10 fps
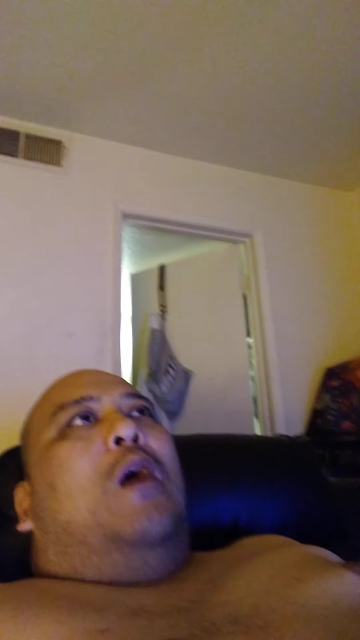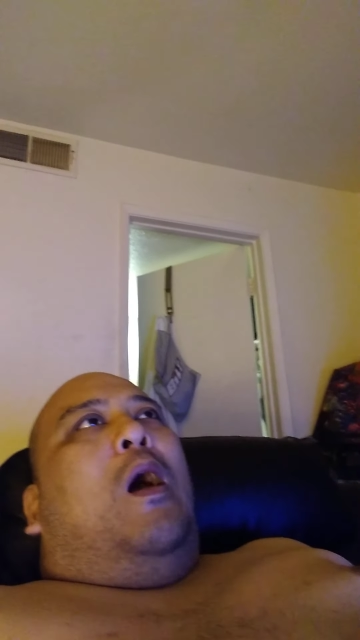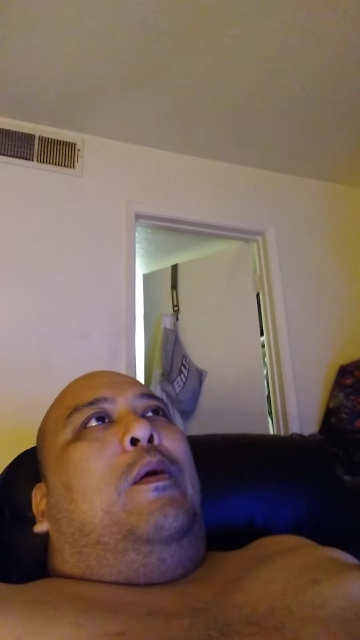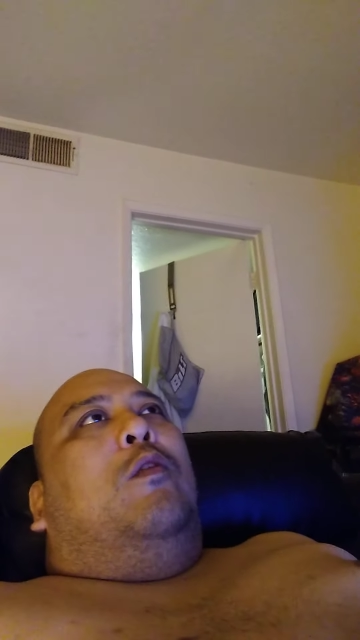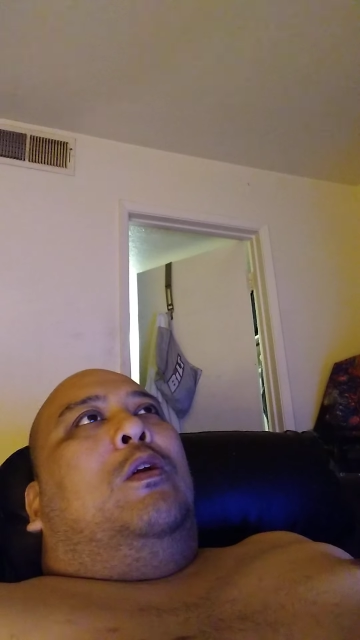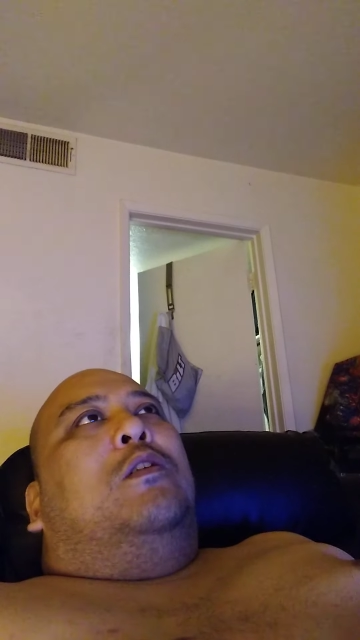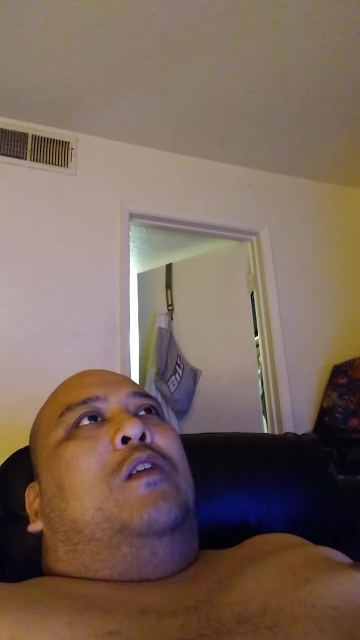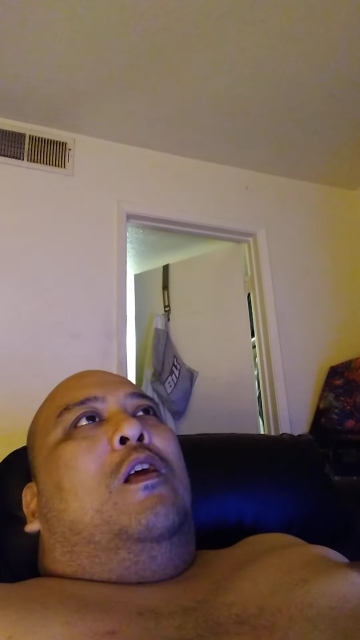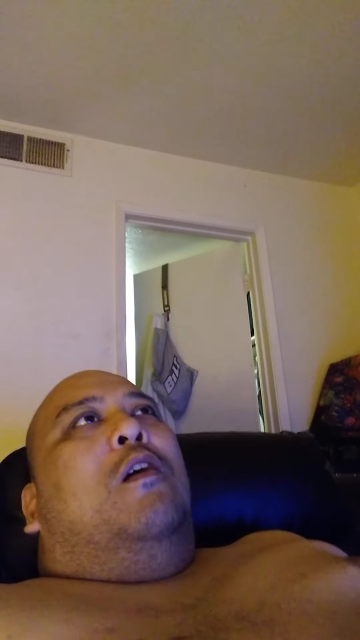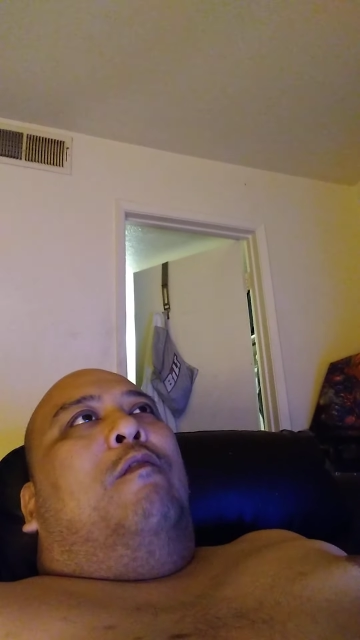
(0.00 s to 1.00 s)
I mean, what is
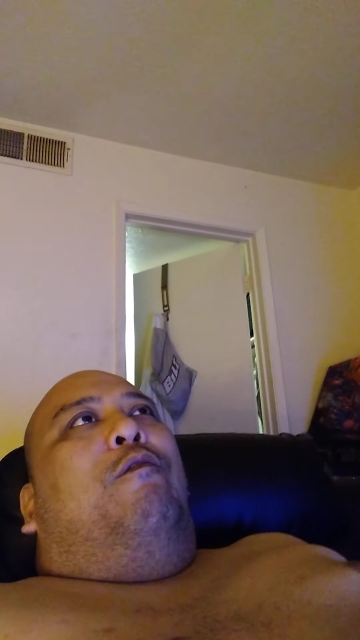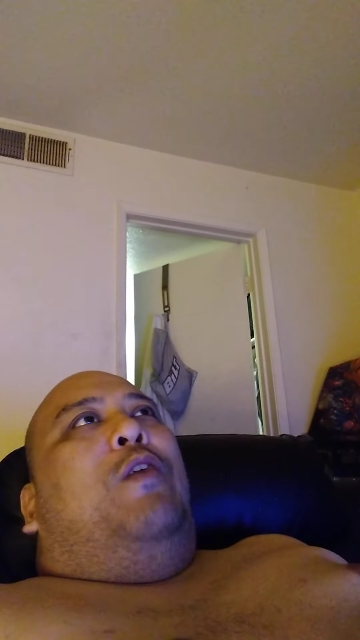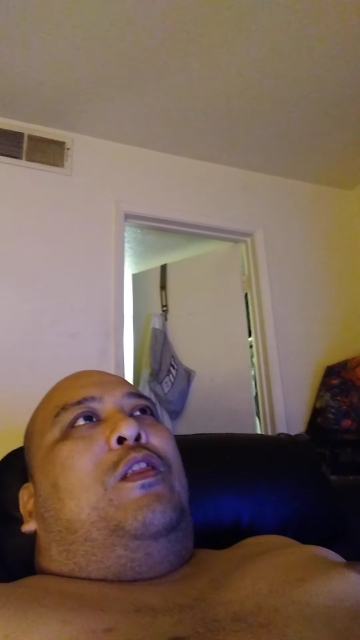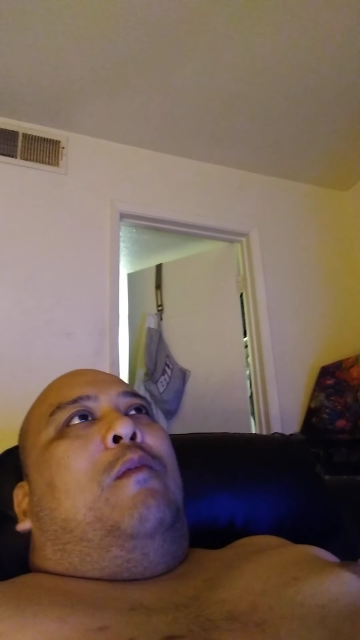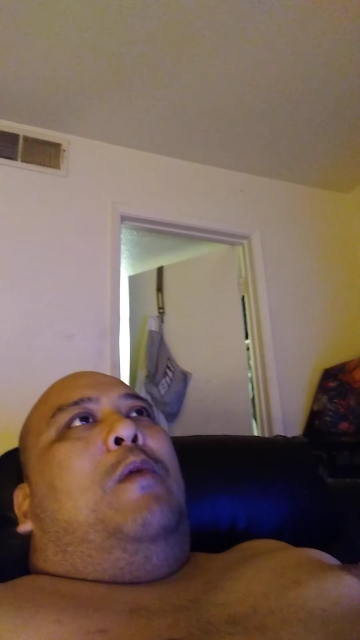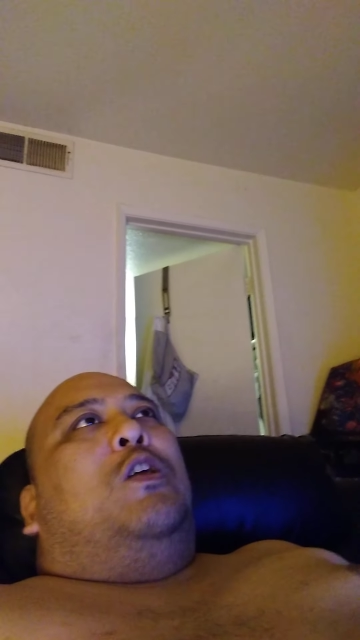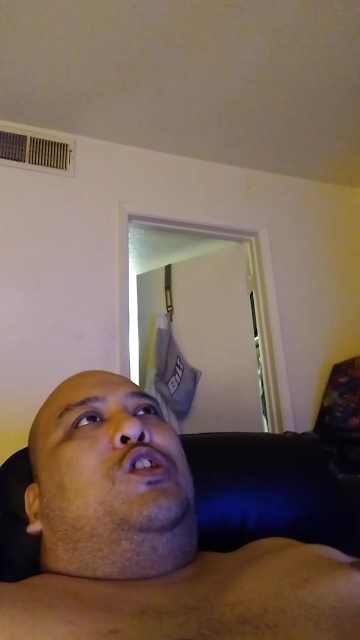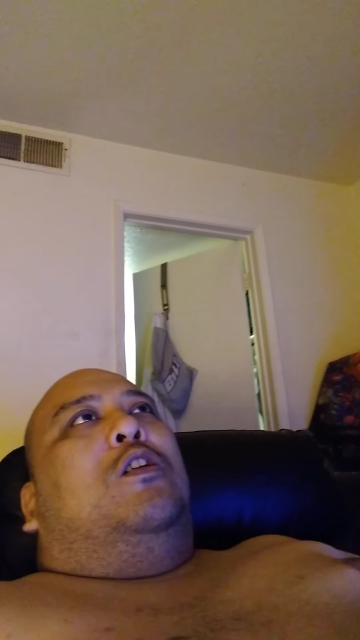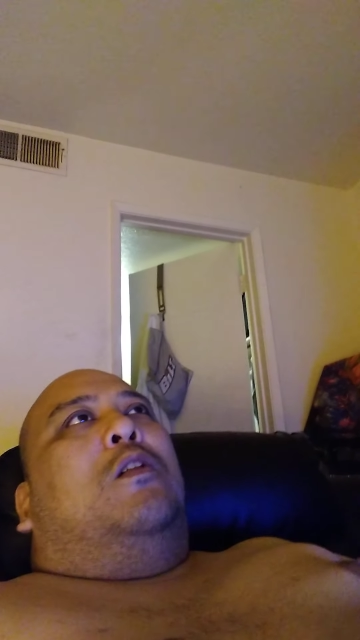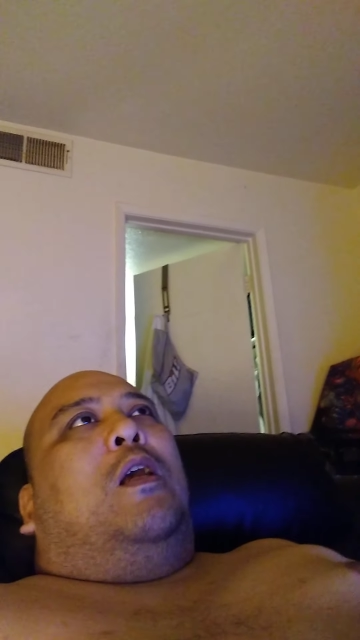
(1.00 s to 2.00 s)
it, fifth
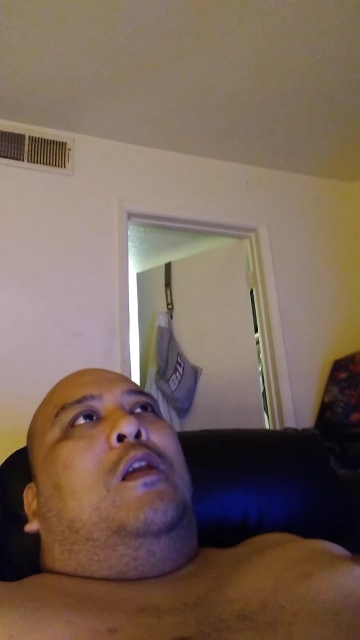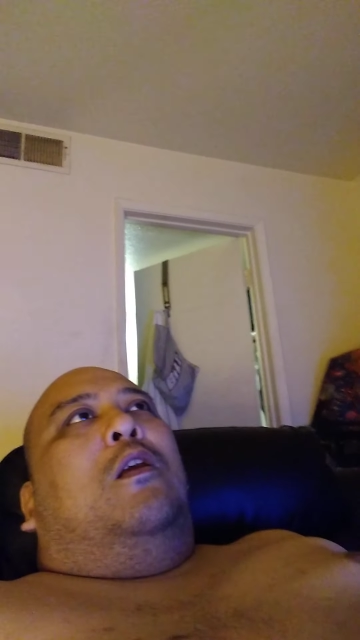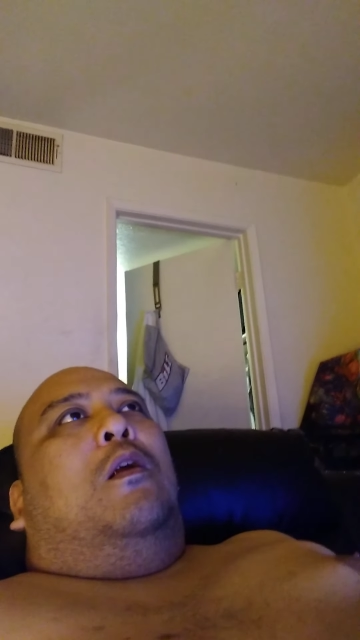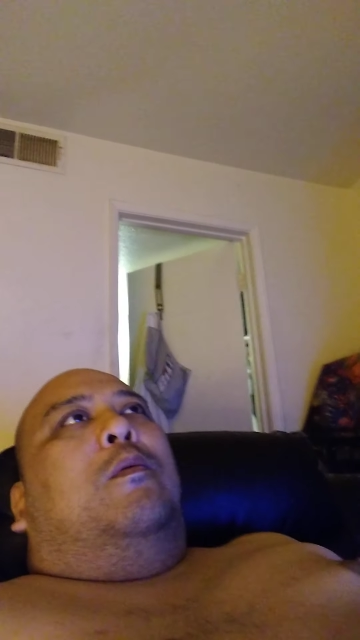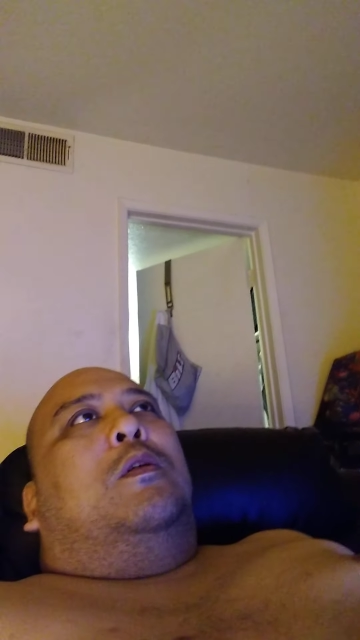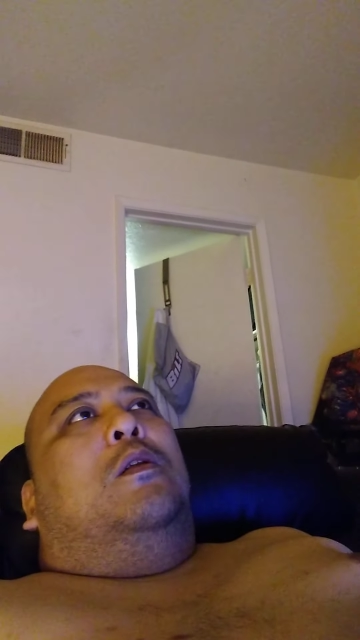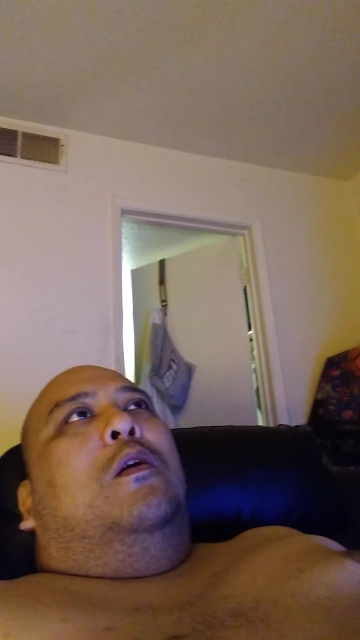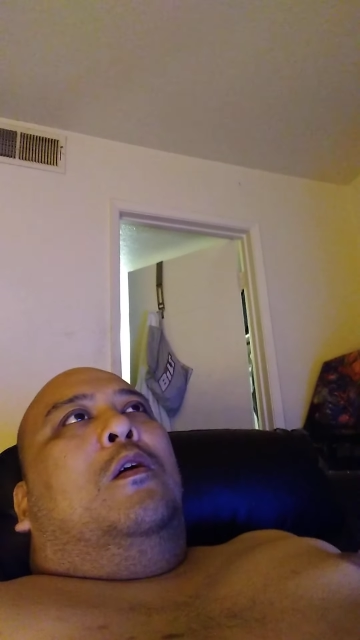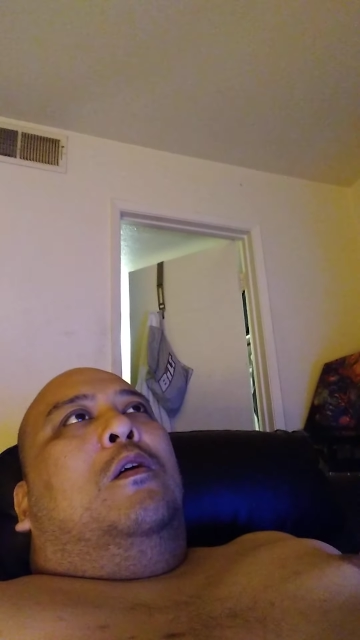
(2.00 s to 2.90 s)
admission? Like, you know what I mean?